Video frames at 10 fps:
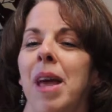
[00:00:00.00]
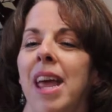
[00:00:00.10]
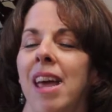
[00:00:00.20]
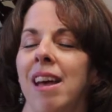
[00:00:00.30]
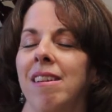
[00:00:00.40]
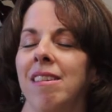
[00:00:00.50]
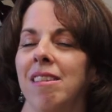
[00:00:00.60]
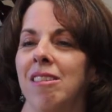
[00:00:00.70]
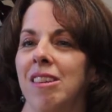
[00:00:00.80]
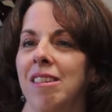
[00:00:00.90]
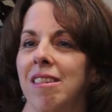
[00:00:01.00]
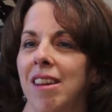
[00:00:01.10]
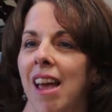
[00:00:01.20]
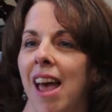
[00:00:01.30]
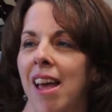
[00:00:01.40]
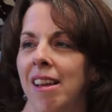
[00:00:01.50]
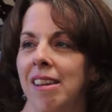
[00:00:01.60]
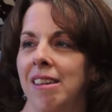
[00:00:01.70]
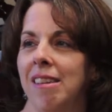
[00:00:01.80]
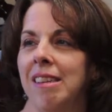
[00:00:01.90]
and just
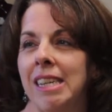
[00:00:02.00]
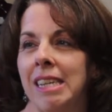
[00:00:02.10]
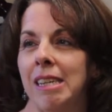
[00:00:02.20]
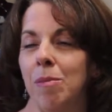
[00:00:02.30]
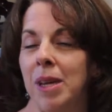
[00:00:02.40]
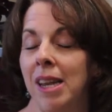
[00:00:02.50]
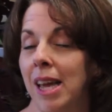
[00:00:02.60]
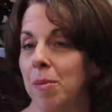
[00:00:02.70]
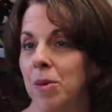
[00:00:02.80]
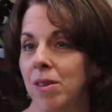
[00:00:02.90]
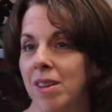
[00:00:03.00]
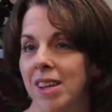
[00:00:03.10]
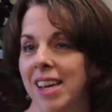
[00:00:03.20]
tend to be labeled